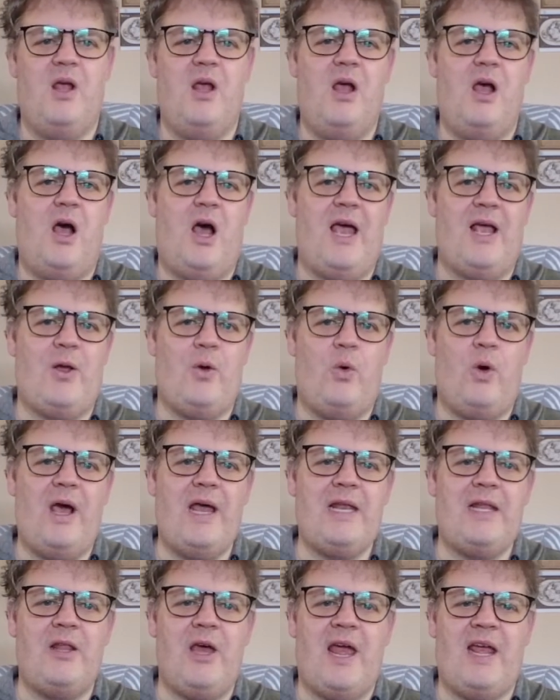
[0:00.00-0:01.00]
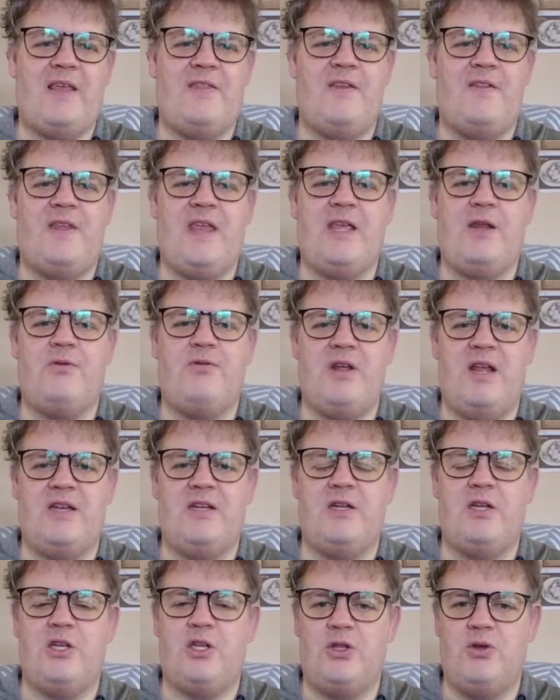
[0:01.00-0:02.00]
I quite like that they
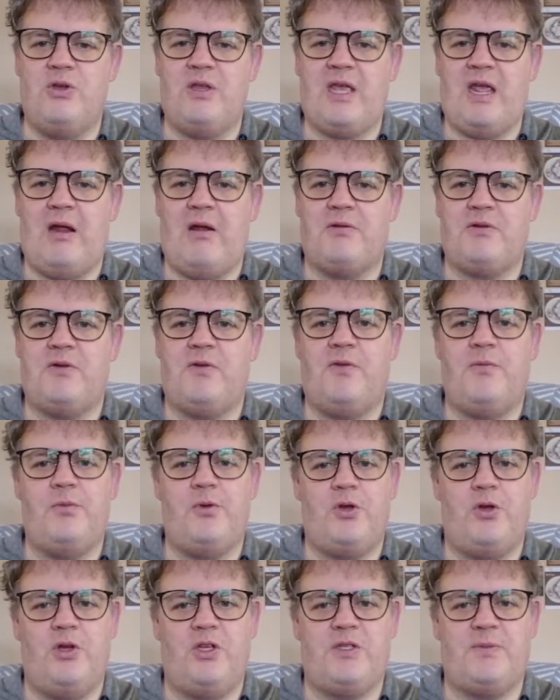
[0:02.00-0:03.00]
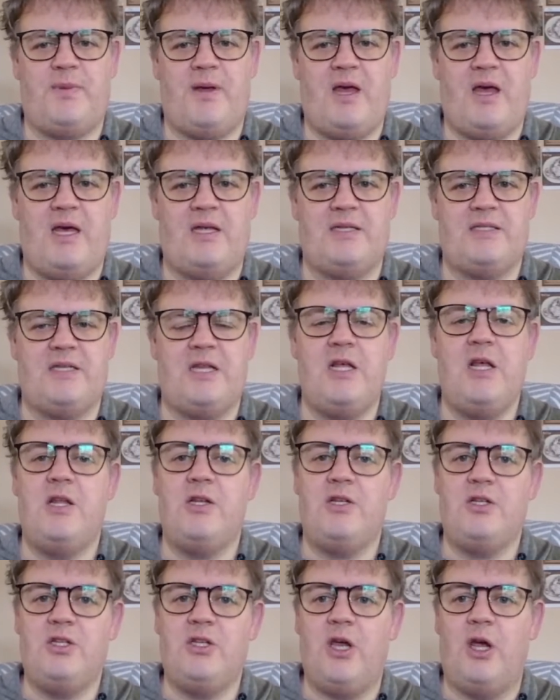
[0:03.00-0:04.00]
created a new character from Kirk's past
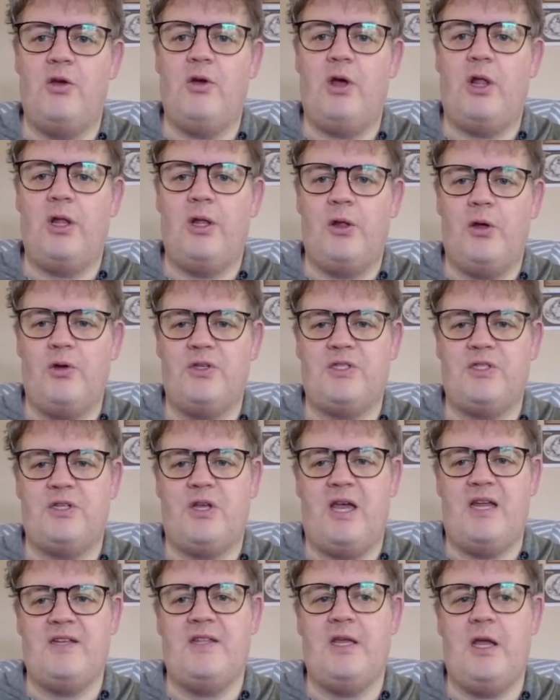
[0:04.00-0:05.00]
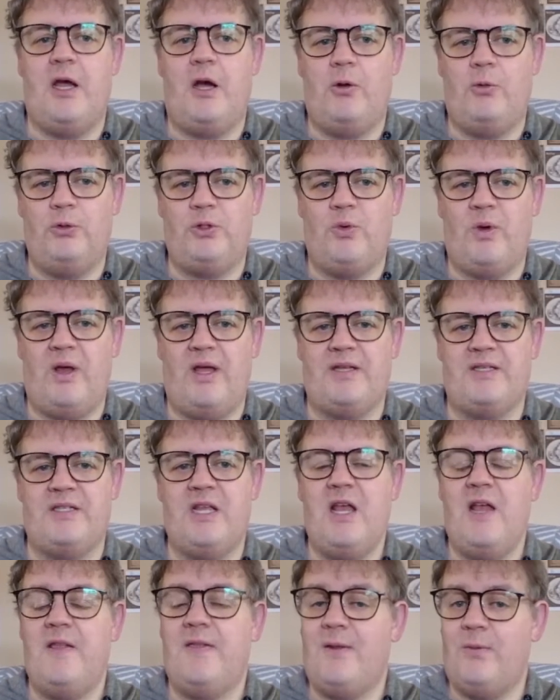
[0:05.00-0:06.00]
to go alongside the older ones
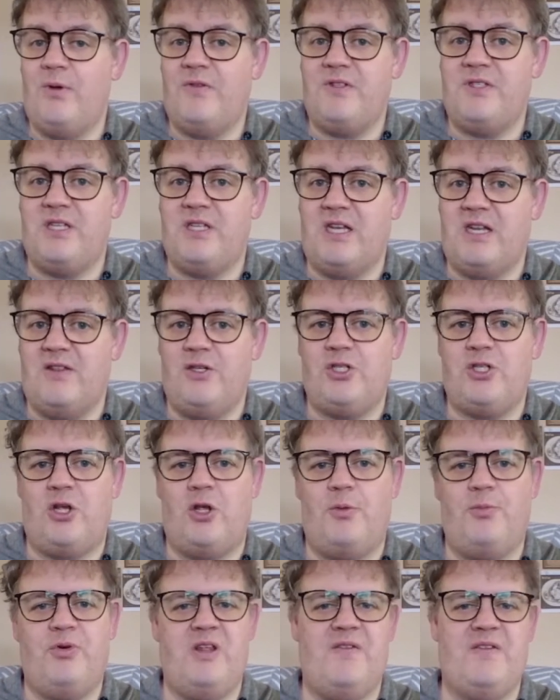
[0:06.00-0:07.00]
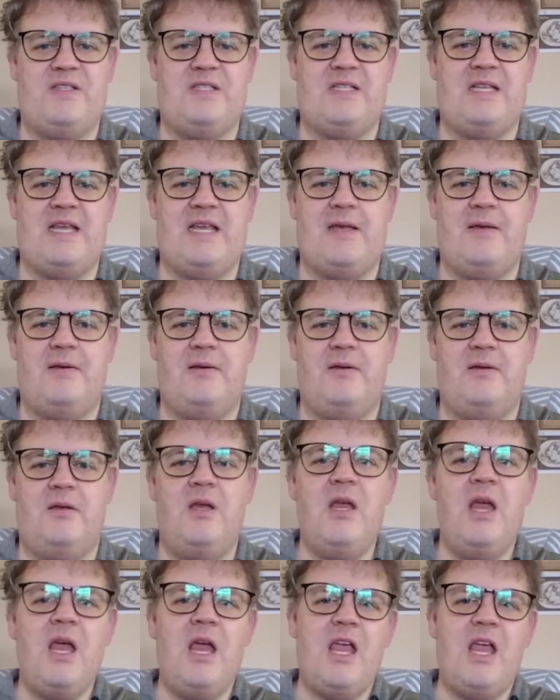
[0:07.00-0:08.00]
that we've seen in the show previously.
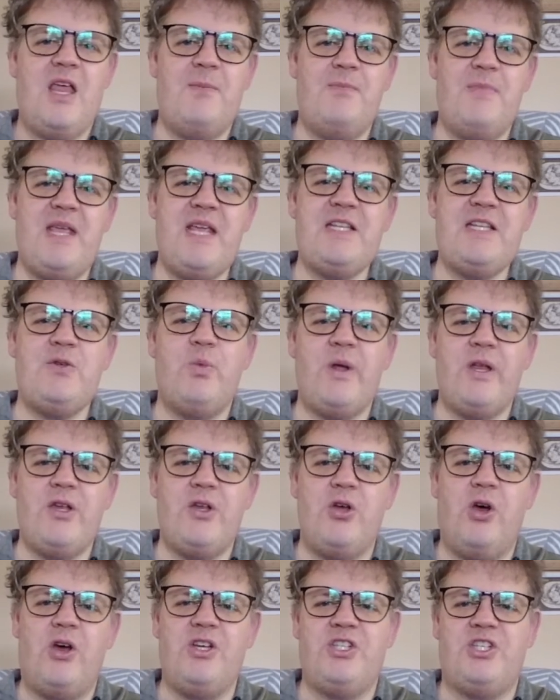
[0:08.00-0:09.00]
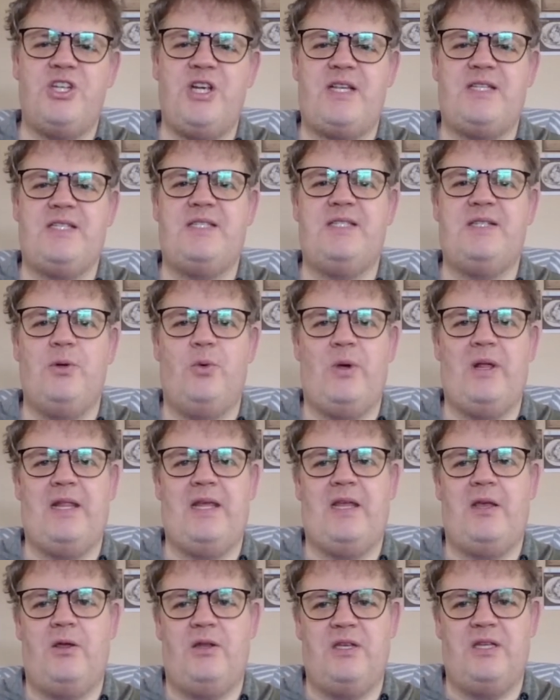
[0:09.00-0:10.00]
It means we're not just
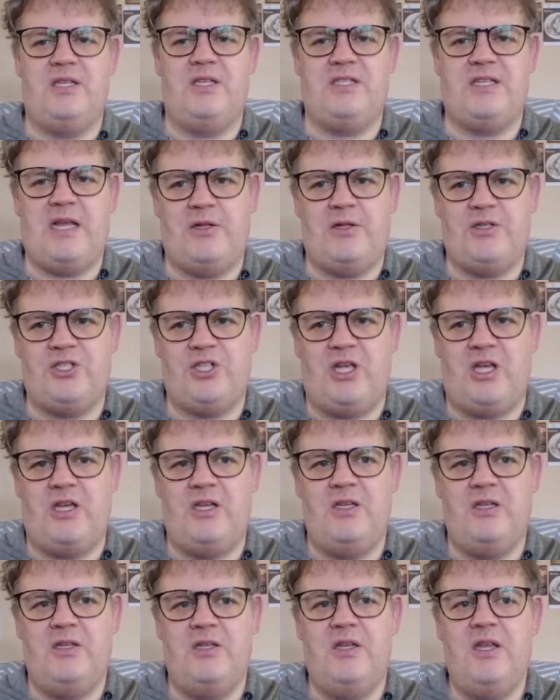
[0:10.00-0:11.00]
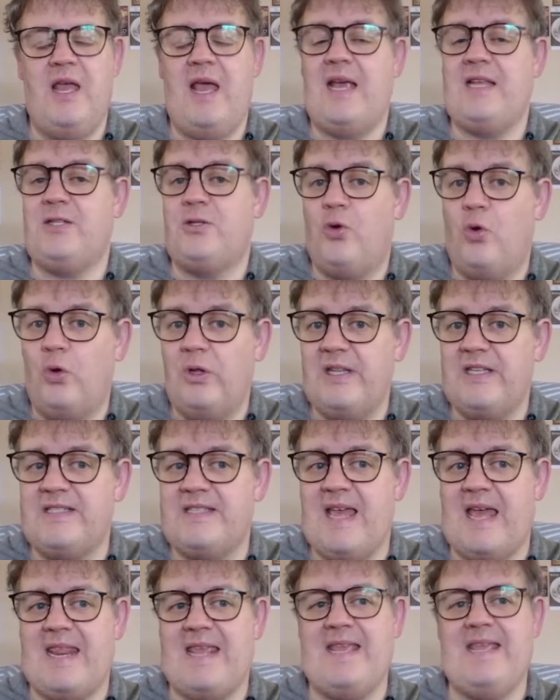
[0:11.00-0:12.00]
dwelling on nostalgia as cool as
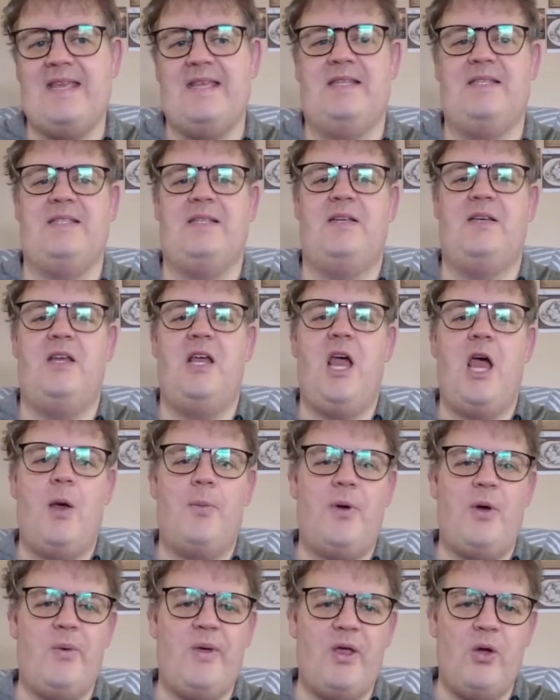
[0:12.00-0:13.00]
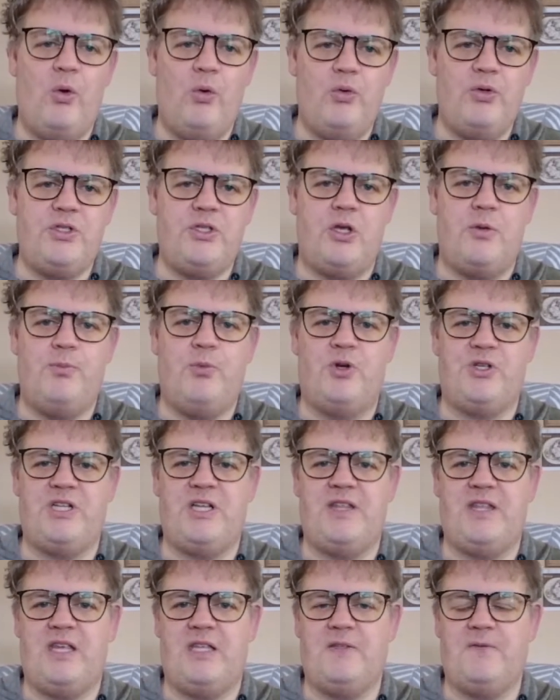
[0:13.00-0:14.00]
that is, but we're also pushing
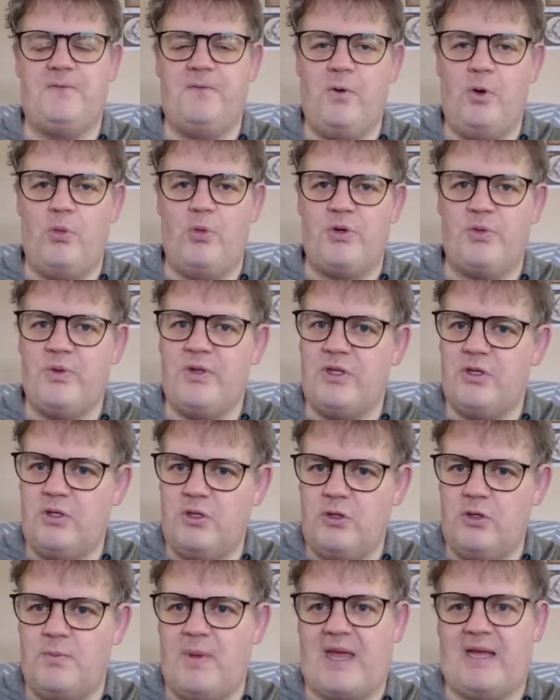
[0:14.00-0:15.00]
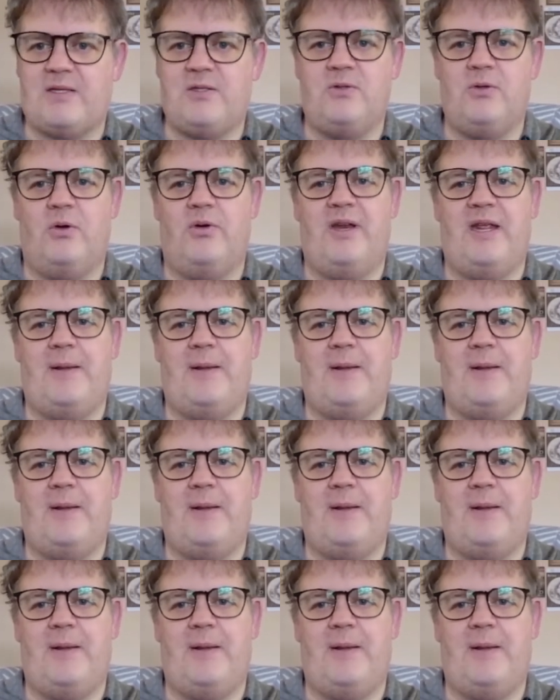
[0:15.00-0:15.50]
things forward with new backstory.